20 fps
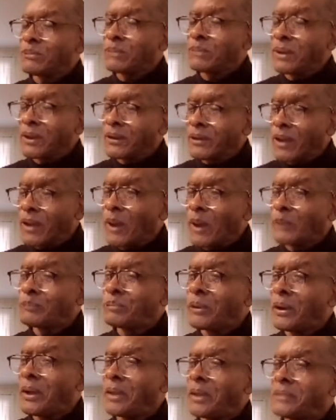I'm not
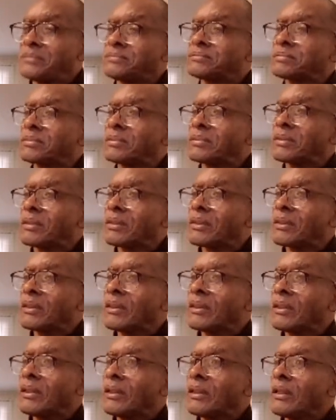saying not to be
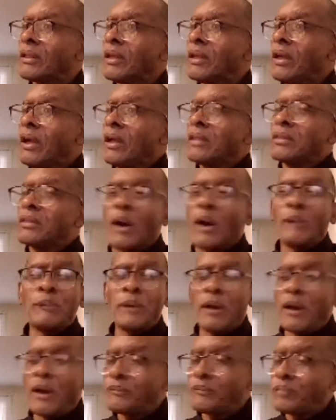careful.
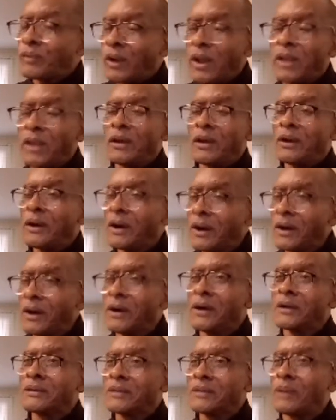
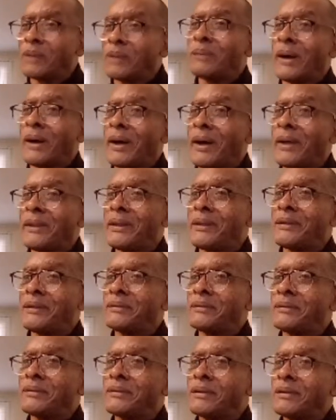don't be afraid to
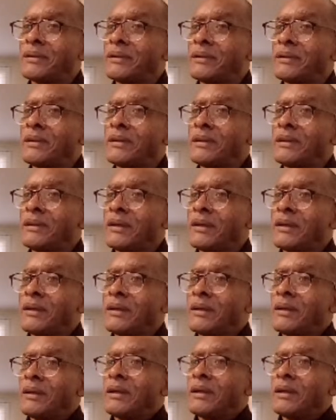hug nobody.